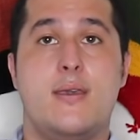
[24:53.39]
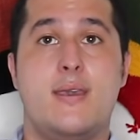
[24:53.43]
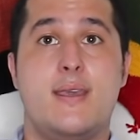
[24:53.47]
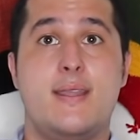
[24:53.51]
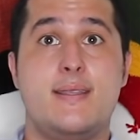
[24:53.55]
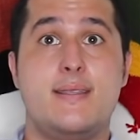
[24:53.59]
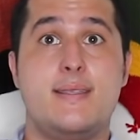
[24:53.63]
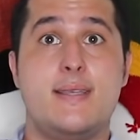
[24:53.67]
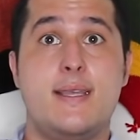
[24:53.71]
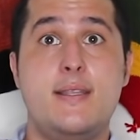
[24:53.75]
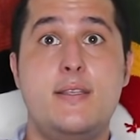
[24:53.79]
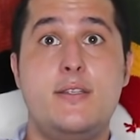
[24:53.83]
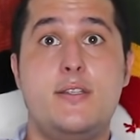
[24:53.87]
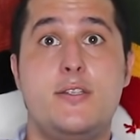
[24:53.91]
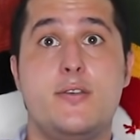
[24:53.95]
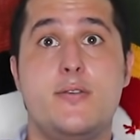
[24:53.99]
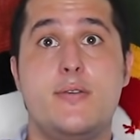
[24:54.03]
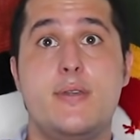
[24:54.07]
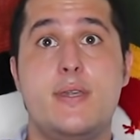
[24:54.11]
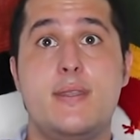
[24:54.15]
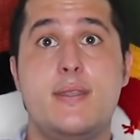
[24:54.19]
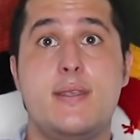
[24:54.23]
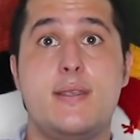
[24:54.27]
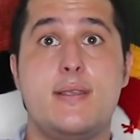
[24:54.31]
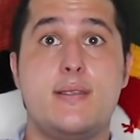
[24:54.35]
And since
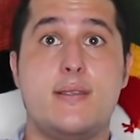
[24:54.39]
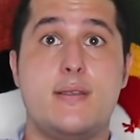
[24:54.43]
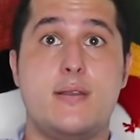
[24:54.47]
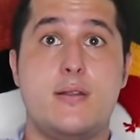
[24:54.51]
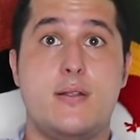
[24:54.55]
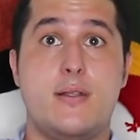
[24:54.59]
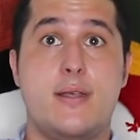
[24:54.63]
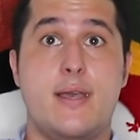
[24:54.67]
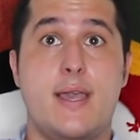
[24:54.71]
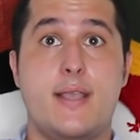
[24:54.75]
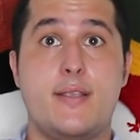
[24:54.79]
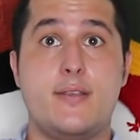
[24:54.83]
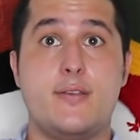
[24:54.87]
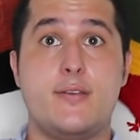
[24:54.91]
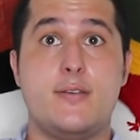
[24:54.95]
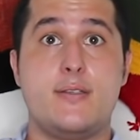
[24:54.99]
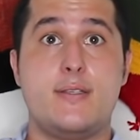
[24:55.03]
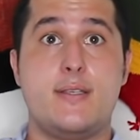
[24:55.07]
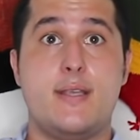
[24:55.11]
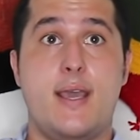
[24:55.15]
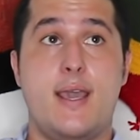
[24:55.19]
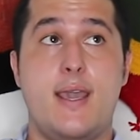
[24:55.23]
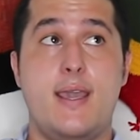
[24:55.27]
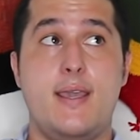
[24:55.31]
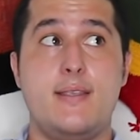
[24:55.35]
doing this little
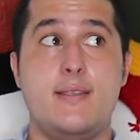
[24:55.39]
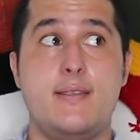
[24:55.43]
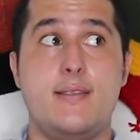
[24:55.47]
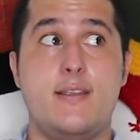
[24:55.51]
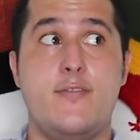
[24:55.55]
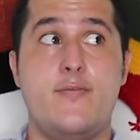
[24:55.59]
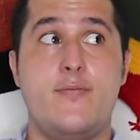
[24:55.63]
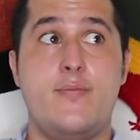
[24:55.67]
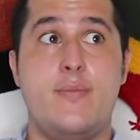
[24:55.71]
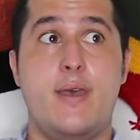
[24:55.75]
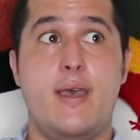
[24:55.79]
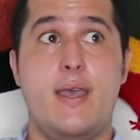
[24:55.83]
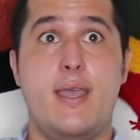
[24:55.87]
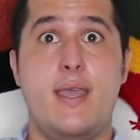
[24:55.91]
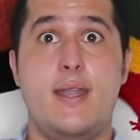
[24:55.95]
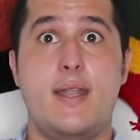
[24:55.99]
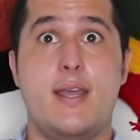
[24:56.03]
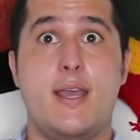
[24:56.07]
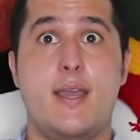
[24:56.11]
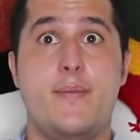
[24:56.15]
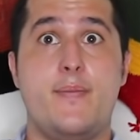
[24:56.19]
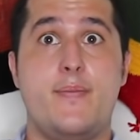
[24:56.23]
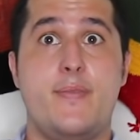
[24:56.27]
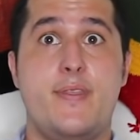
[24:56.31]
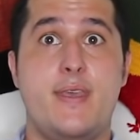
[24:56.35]
exercise of mine,
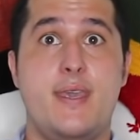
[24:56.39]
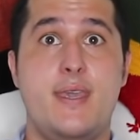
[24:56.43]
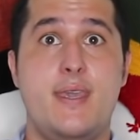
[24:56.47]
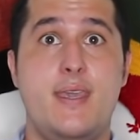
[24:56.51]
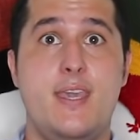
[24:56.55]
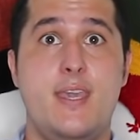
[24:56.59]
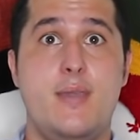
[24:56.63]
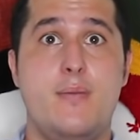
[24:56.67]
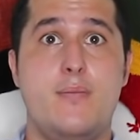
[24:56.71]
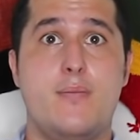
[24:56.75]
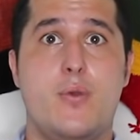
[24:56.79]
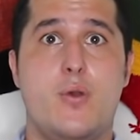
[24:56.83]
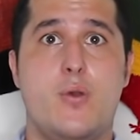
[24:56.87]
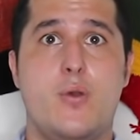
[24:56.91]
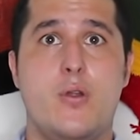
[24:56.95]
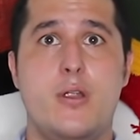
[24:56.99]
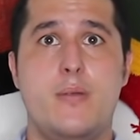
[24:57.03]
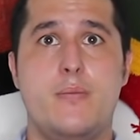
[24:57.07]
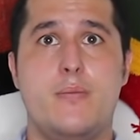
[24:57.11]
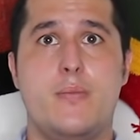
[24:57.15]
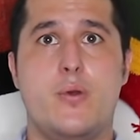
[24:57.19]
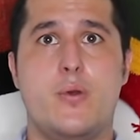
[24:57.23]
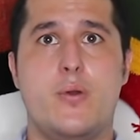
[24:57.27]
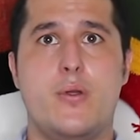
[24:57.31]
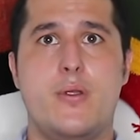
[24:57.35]
I'm thinking more
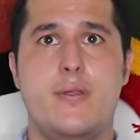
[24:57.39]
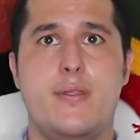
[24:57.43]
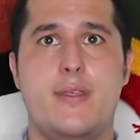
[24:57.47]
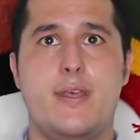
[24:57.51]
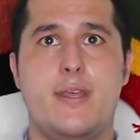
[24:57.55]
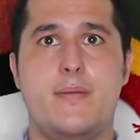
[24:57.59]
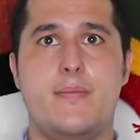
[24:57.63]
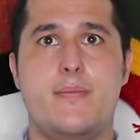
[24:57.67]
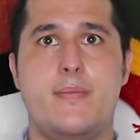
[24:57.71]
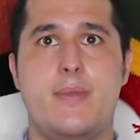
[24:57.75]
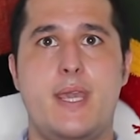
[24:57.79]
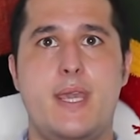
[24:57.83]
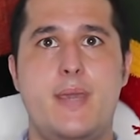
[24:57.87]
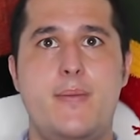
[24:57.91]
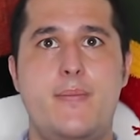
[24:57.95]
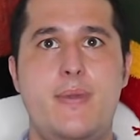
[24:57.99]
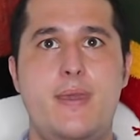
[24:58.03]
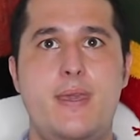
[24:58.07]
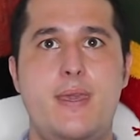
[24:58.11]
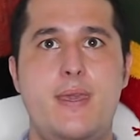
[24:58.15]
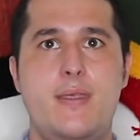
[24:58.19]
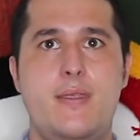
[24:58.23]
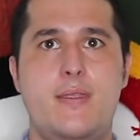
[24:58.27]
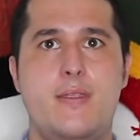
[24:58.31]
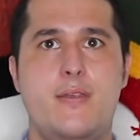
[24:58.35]
and more that
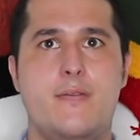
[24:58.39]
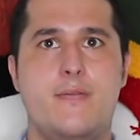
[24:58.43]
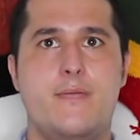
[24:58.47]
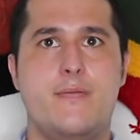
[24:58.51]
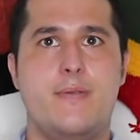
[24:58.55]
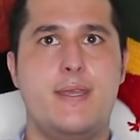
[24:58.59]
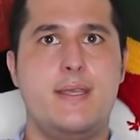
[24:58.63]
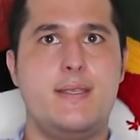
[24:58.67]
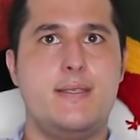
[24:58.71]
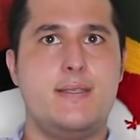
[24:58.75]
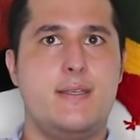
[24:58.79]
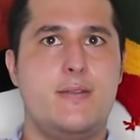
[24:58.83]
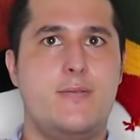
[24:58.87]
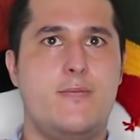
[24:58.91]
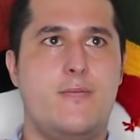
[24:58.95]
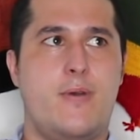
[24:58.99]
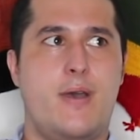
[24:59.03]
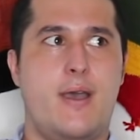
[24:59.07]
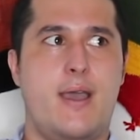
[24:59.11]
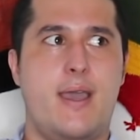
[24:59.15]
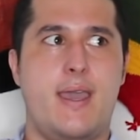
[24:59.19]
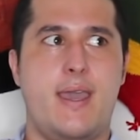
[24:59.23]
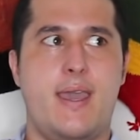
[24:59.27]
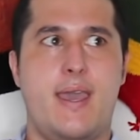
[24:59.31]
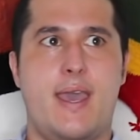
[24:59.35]
maybe the reason
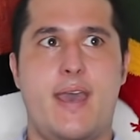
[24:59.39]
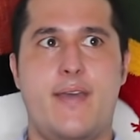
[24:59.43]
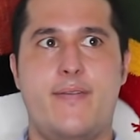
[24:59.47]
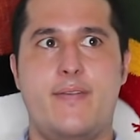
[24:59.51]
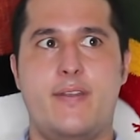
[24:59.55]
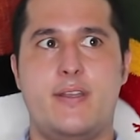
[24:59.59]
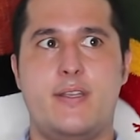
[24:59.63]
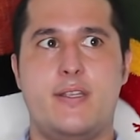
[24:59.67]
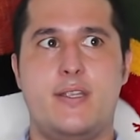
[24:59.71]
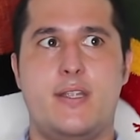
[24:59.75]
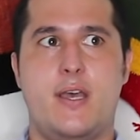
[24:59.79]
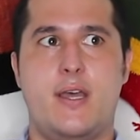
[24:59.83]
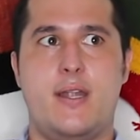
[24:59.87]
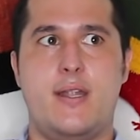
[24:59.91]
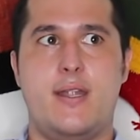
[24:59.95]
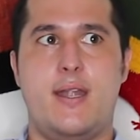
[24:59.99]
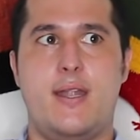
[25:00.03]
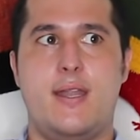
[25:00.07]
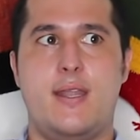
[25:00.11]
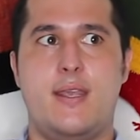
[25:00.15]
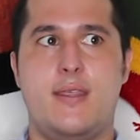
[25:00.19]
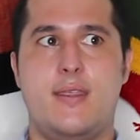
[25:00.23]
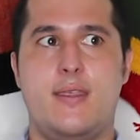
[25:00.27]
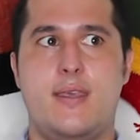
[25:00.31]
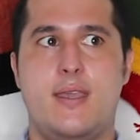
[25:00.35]
why I haven't done
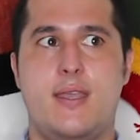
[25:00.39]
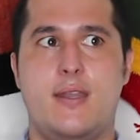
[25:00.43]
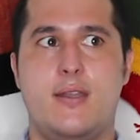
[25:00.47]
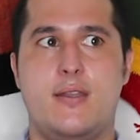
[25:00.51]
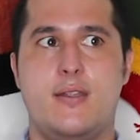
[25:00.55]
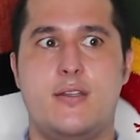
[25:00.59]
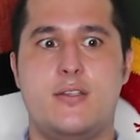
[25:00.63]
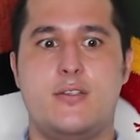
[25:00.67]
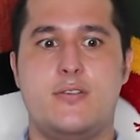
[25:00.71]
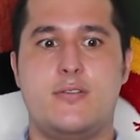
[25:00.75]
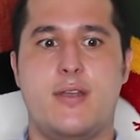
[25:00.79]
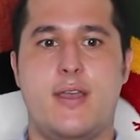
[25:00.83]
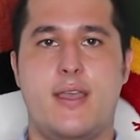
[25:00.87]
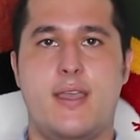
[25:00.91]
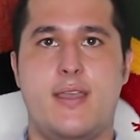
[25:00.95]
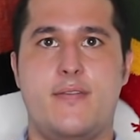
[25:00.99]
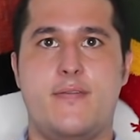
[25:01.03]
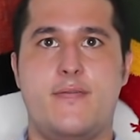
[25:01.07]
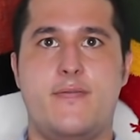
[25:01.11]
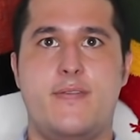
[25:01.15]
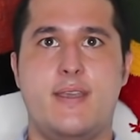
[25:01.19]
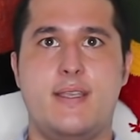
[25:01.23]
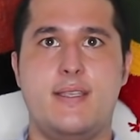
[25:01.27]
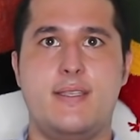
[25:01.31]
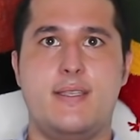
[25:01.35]
anything to try and
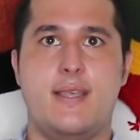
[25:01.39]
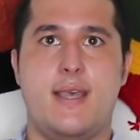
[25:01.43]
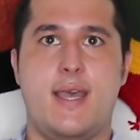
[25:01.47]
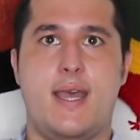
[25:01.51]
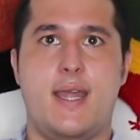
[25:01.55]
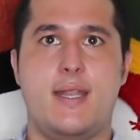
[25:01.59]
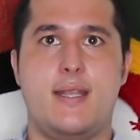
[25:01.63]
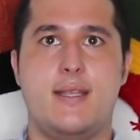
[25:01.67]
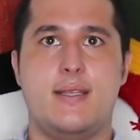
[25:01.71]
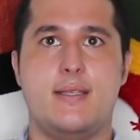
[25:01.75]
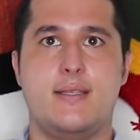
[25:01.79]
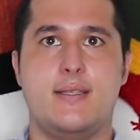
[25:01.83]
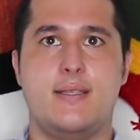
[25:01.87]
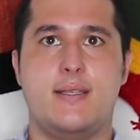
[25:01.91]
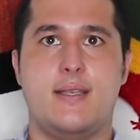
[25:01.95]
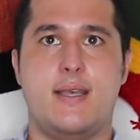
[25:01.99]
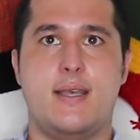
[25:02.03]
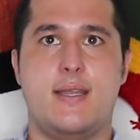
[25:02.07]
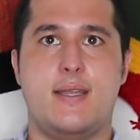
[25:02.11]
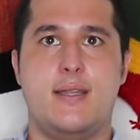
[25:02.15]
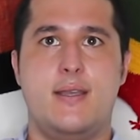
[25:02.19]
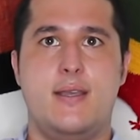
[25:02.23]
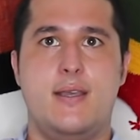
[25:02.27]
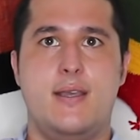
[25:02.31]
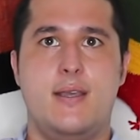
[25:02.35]
fix that is
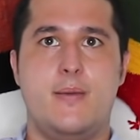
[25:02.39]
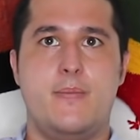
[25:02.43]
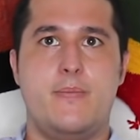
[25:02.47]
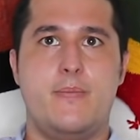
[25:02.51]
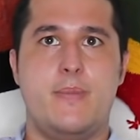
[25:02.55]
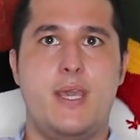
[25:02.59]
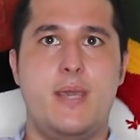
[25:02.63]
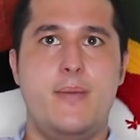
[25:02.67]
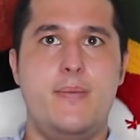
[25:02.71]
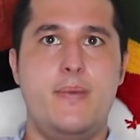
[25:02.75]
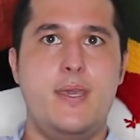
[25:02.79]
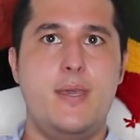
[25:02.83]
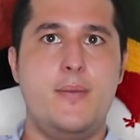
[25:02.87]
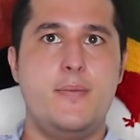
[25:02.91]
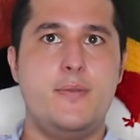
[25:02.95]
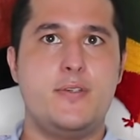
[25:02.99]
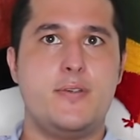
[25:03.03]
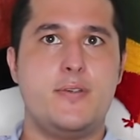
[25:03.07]
that maybe I'm